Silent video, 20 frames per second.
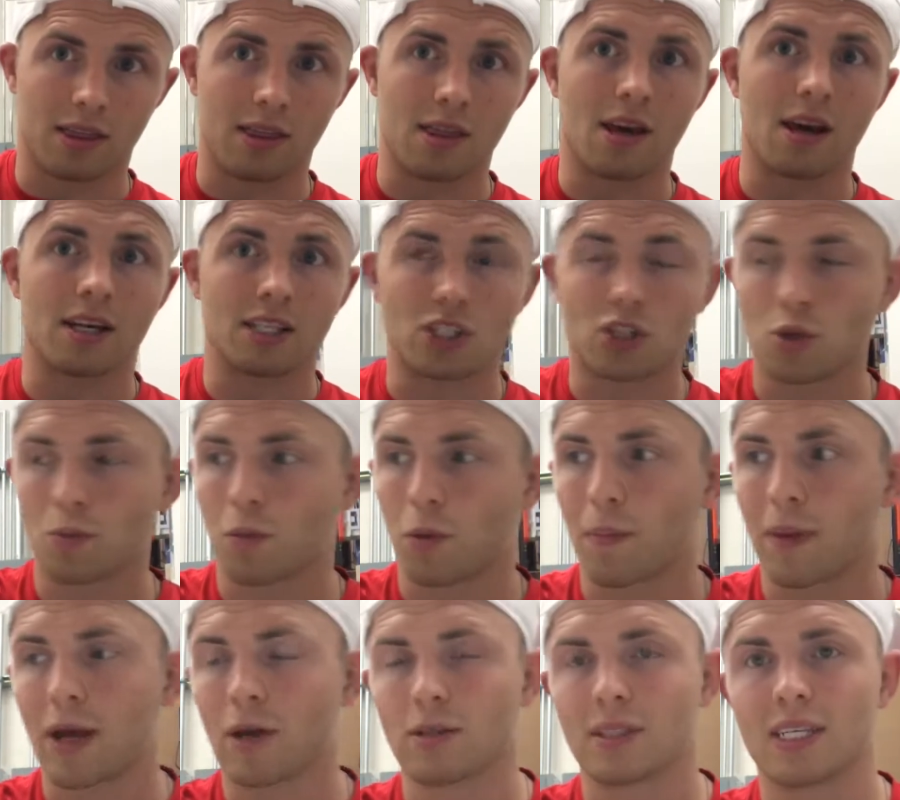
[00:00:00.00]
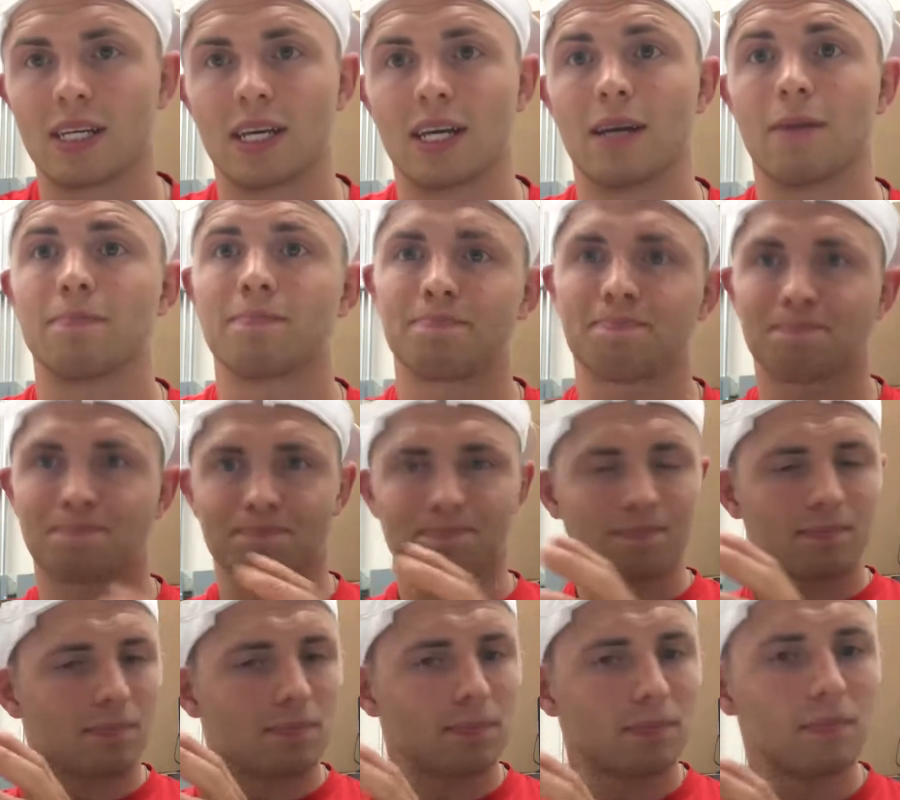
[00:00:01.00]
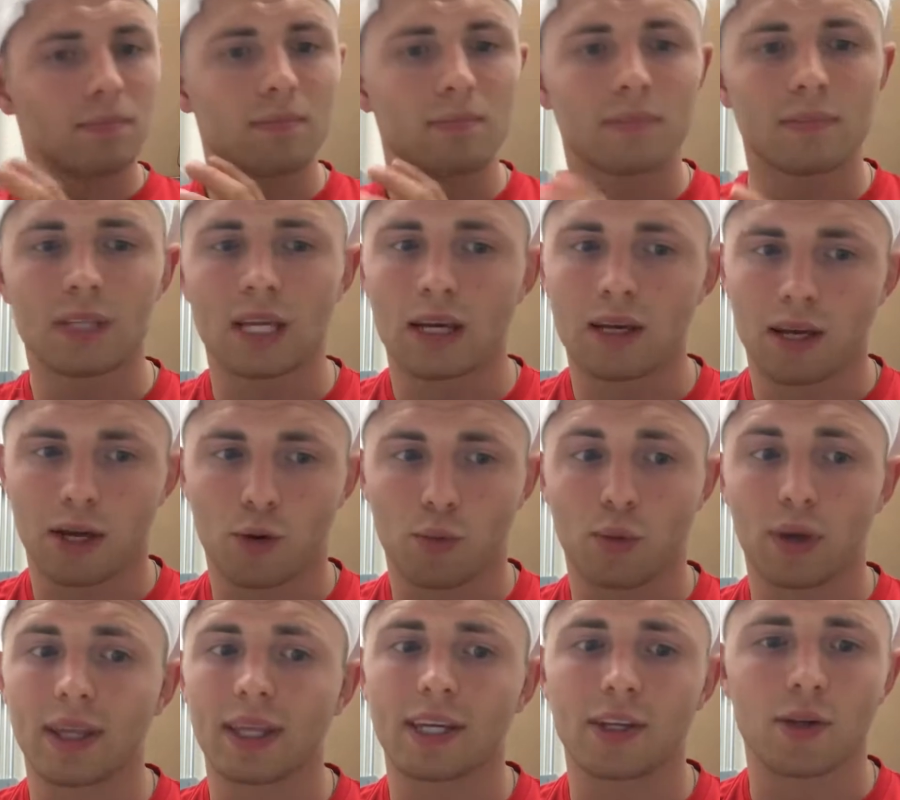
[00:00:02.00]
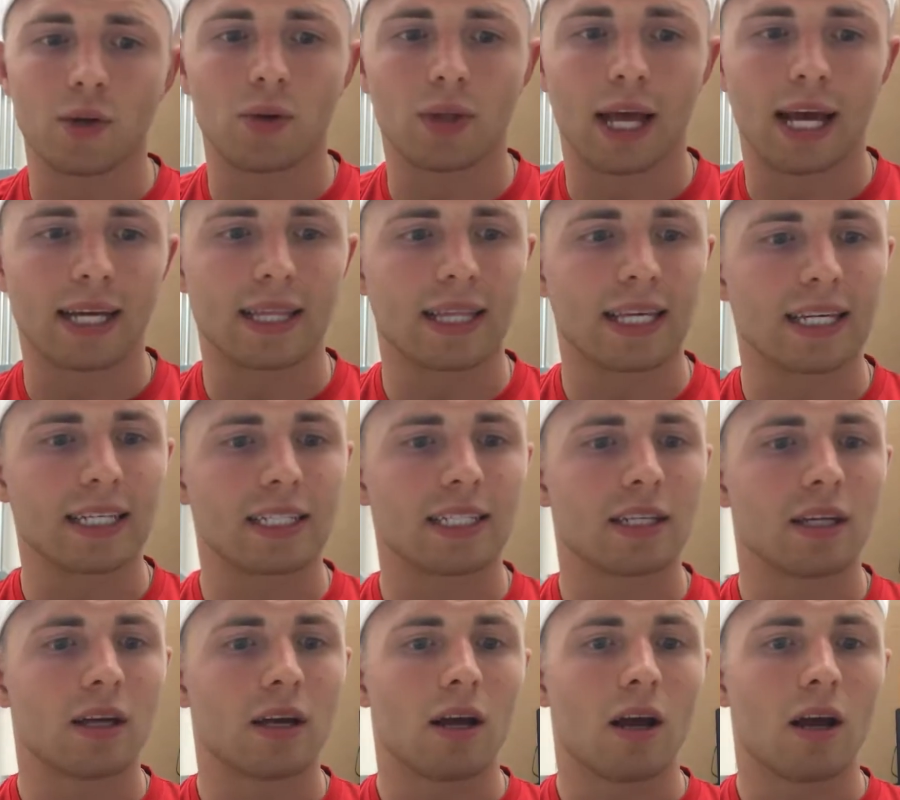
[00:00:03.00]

the super male tea. Really do like this.